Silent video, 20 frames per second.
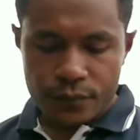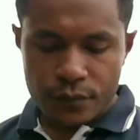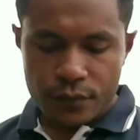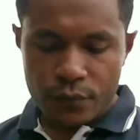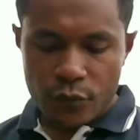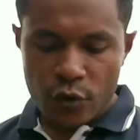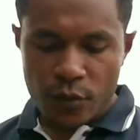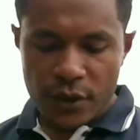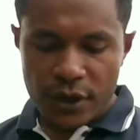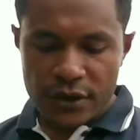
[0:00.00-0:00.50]

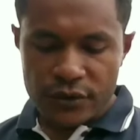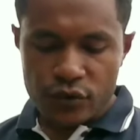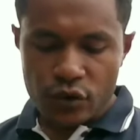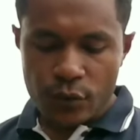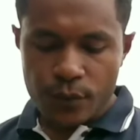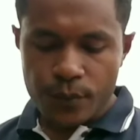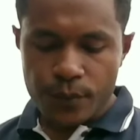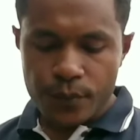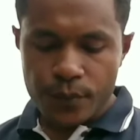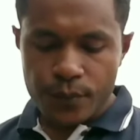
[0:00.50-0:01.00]
Mobile
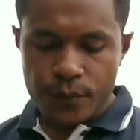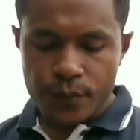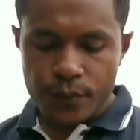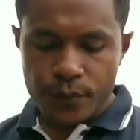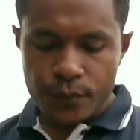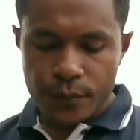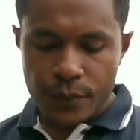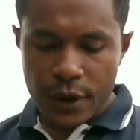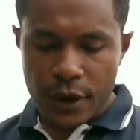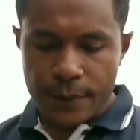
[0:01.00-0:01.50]
top
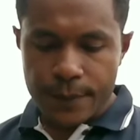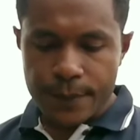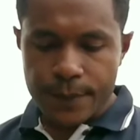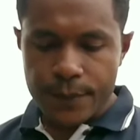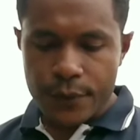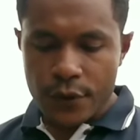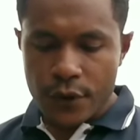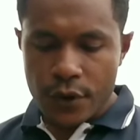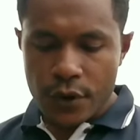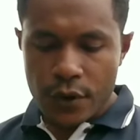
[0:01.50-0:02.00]
up.
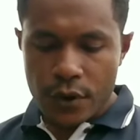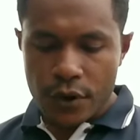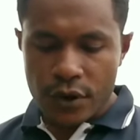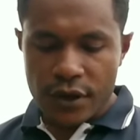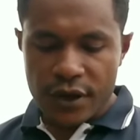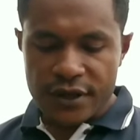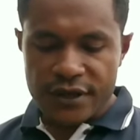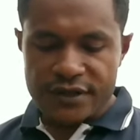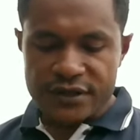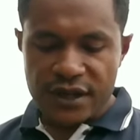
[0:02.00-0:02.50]

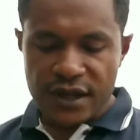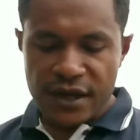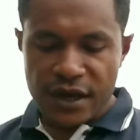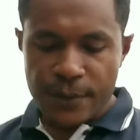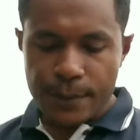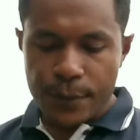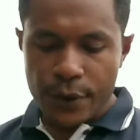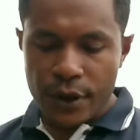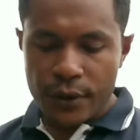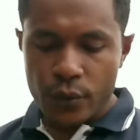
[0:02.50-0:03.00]
Okay, this the
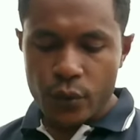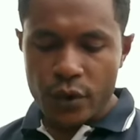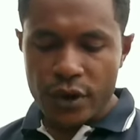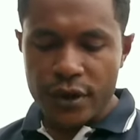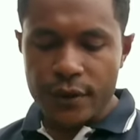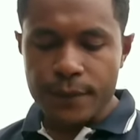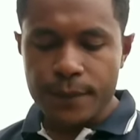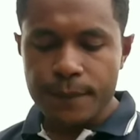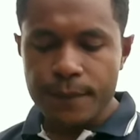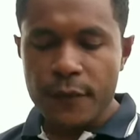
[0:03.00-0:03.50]
number
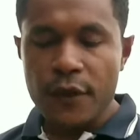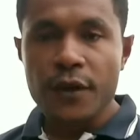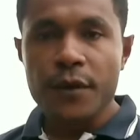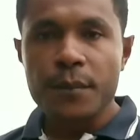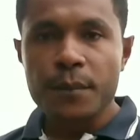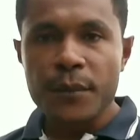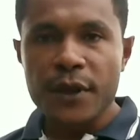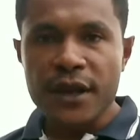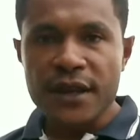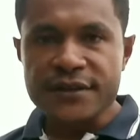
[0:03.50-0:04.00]
where
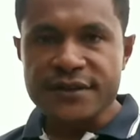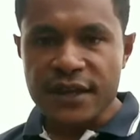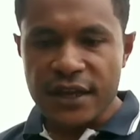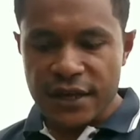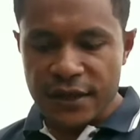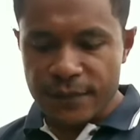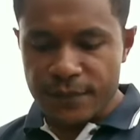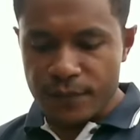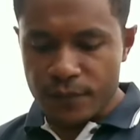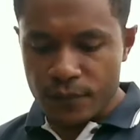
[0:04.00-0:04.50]
me la
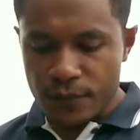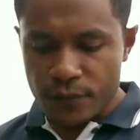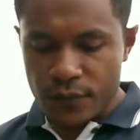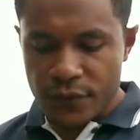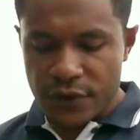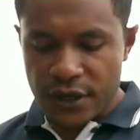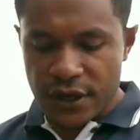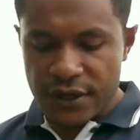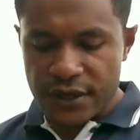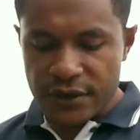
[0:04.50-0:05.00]
salim
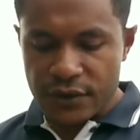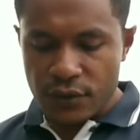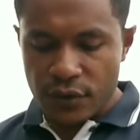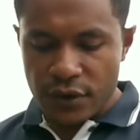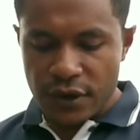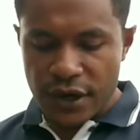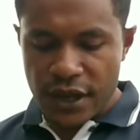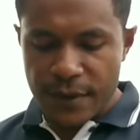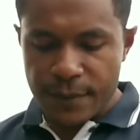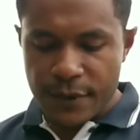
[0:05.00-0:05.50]
credit
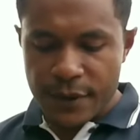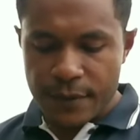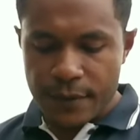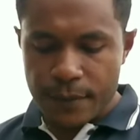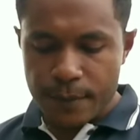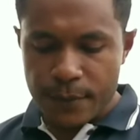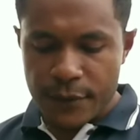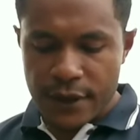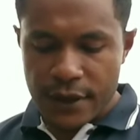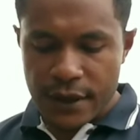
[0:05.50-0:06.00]
go leme
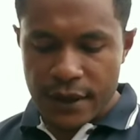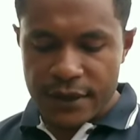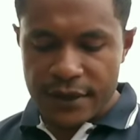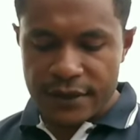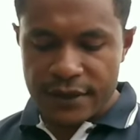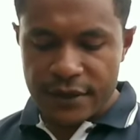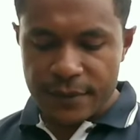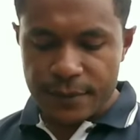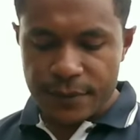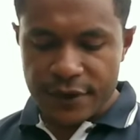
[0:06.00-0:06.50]
me
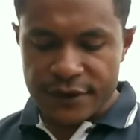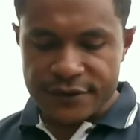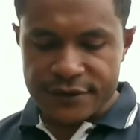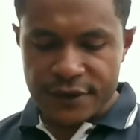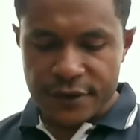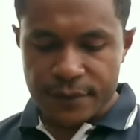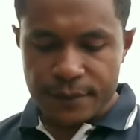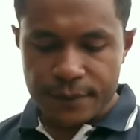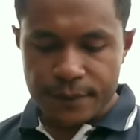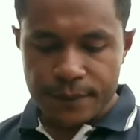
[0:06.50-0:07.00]
editing past
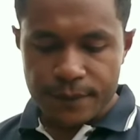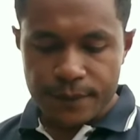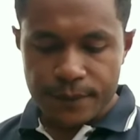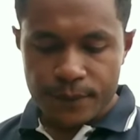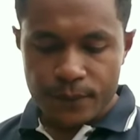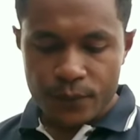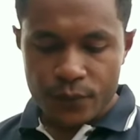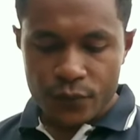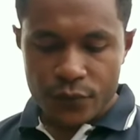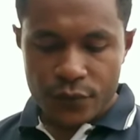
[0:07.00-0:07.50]
them.
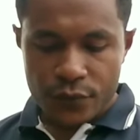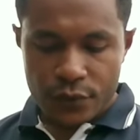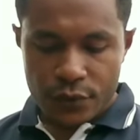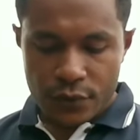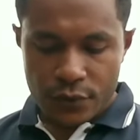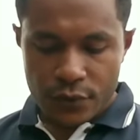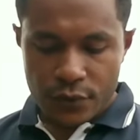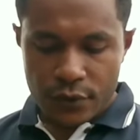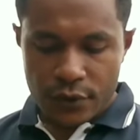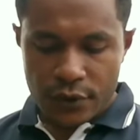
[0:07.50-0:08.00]

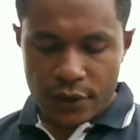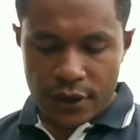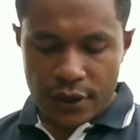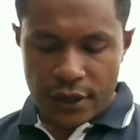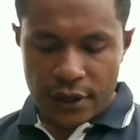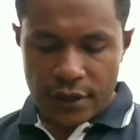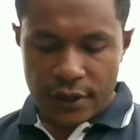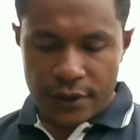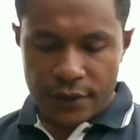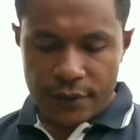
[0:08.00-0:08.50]

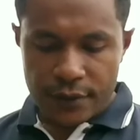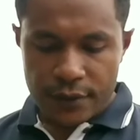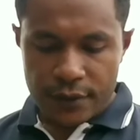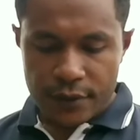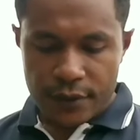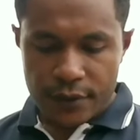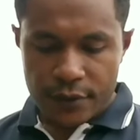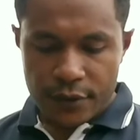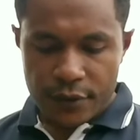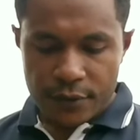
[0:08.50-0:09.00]
Okay.
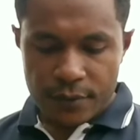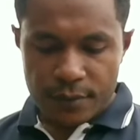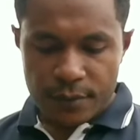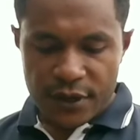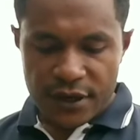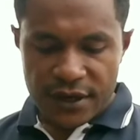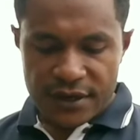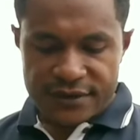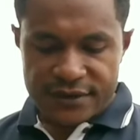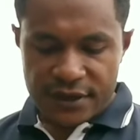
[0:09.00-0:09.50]

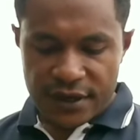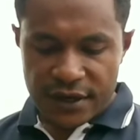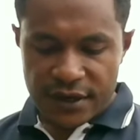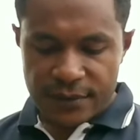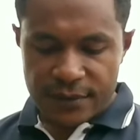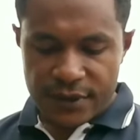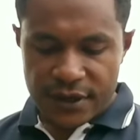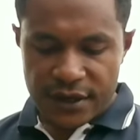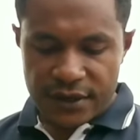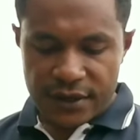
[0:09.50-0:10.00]
Me la salim
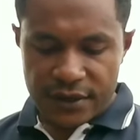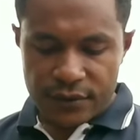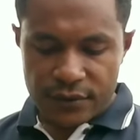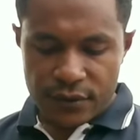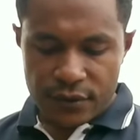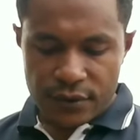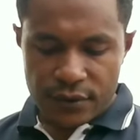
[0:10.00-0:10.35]
credit go.